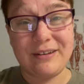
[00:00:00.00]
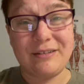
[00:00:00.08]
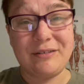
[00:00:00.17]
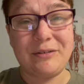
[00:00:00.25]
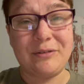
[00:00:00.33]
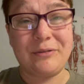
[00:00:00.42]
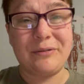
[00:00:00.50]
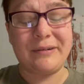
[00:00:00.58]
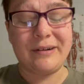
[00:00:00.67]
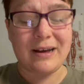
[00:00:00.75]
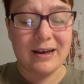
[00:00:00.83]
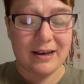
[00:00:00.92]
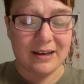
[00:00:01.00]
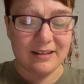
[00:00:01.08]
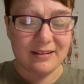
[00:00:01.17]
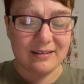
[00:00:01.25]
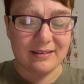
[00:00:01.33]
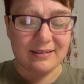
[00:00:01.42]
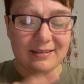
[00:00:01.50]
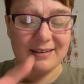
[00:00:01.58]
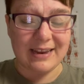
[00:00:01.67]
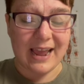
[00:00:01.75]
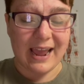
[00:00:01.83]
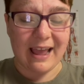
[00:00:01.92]
to
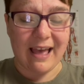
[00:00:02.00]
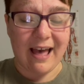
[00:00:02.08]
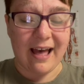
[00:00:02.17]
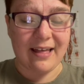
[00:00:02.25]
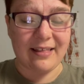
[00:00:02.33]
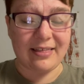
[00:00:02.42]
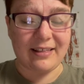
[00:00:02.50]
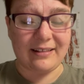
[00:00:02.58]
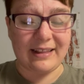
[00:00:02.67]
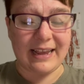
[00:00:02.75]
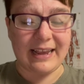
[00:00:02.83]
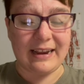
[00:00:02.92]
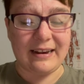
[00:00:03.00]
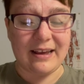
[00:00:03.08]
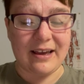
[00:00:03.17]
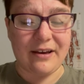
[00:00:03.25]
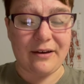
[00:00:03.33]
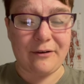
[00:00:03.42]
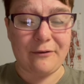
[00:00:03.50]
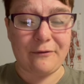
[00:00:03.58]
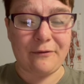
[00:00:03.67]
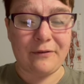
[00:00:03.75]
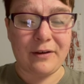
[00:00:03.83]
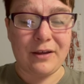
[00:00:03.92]
stay on the lane of